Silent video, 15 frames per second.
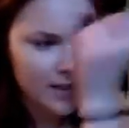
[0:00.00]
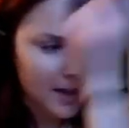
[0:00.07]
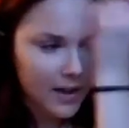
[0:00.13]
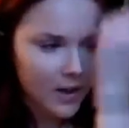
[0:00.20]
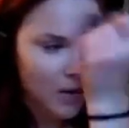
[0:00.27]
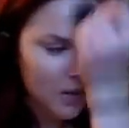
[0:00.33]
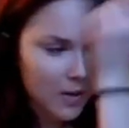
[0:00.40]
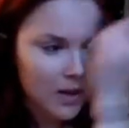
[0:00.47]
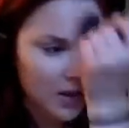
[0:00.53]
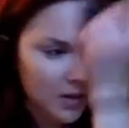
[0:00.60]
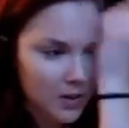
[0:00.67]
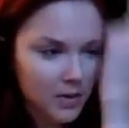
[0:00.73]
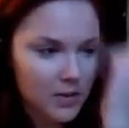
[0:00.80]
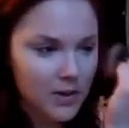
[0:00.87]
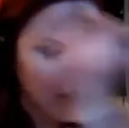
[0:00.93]
I don't want to
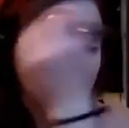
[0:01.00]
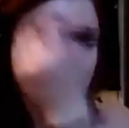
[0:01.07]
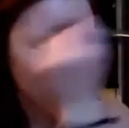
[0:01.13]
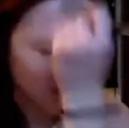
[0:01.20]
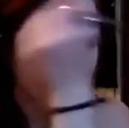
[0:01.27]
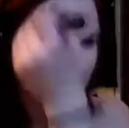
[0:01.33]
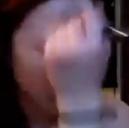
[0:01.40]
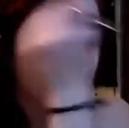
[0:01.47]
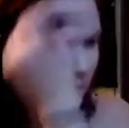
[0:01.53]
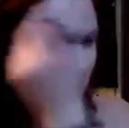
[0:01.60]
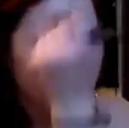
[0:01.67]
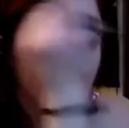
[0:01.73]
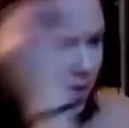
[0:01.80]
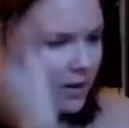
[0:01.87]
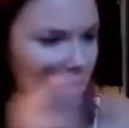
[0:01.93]
use any
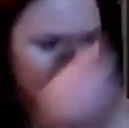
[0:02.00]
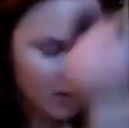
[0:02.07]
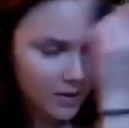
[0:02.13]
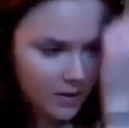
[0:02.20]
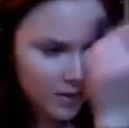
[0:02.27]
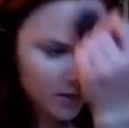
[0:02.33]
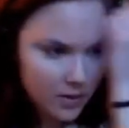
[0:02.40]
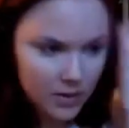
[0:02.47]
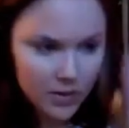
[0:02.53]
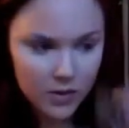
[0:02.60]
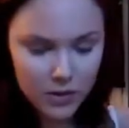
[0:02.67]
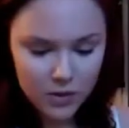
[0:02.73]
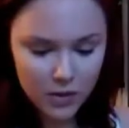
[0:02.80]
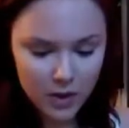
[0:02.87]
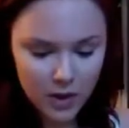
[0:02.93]

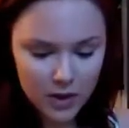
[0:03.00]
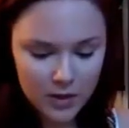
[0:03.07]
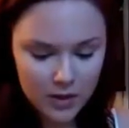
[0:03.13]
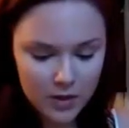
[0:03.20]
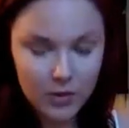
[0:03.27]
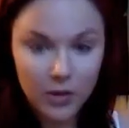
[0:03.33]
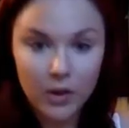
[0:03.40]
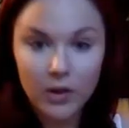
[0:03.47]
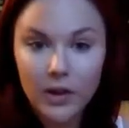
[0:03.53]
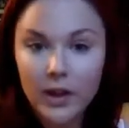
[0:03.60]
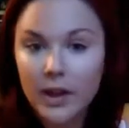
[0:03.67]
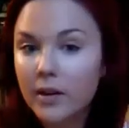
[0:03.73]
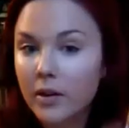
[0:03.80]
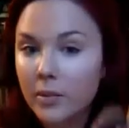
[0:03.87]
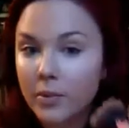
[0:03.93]
strong
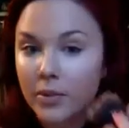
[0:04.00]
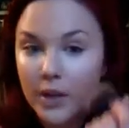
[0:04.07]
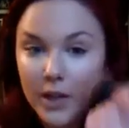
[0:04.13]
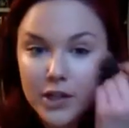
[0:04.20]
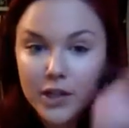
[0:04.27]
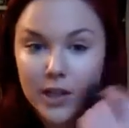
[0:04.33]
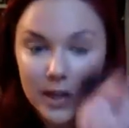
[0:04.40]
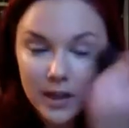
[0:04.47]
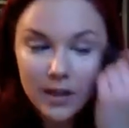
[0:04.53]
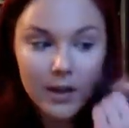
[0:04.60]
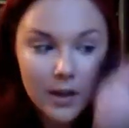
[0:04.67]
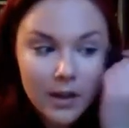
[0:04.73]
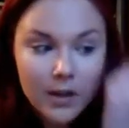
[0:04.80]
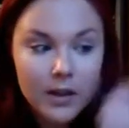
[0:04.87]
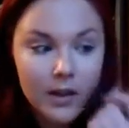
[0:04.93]
stroking or brushing
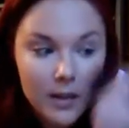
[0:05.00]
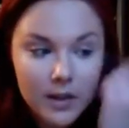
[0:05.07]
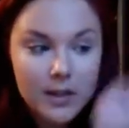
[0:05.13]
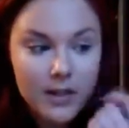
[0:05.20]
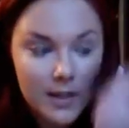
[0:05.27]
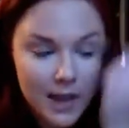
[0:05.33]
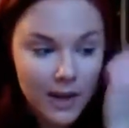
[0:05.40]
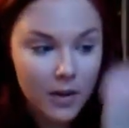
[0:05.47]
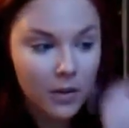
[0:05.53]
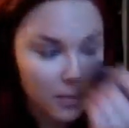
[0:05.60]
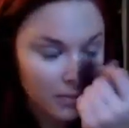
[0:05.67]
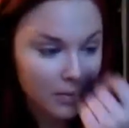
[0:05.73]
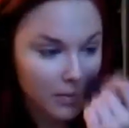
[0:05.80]
because that'll,